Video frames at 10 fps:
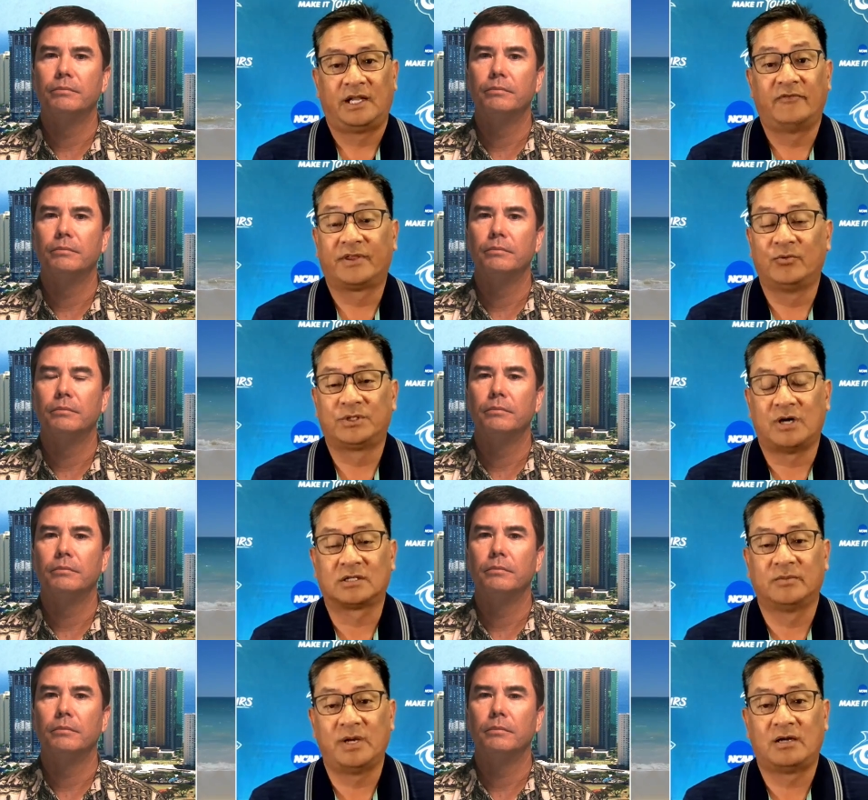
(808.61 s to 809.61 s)
Speaker 1: That everything we
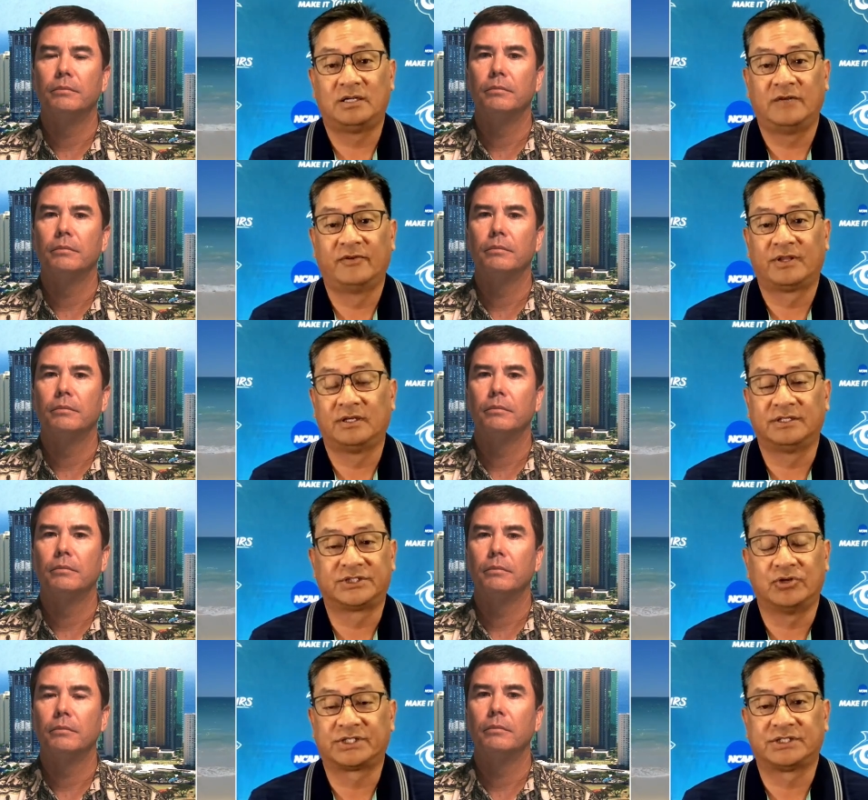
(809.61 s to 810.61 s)
talked about and everything
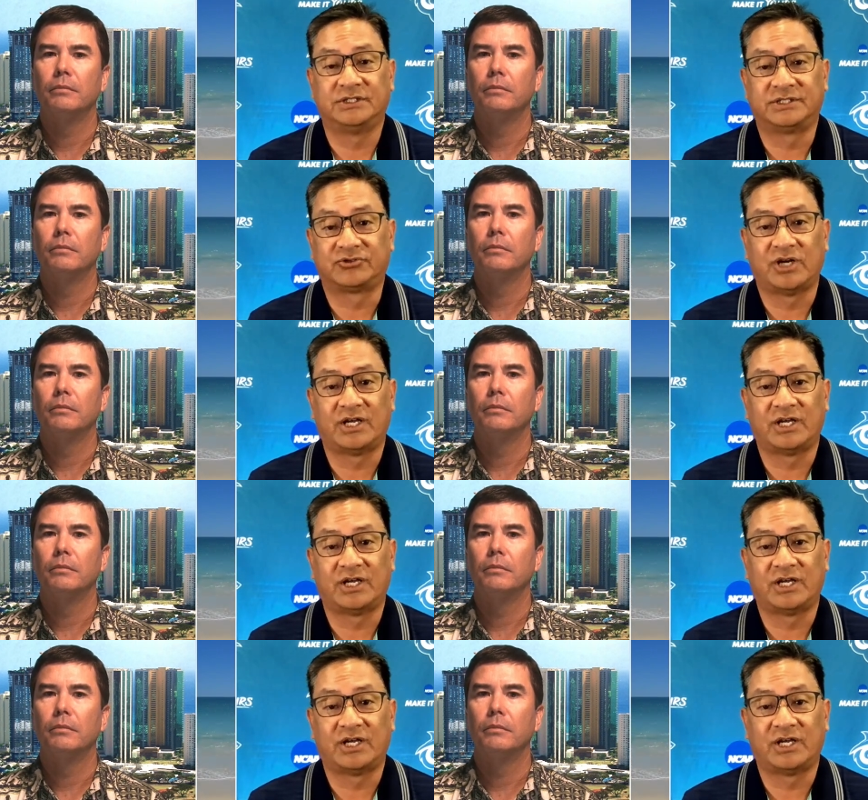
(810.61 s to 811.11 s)
instruction and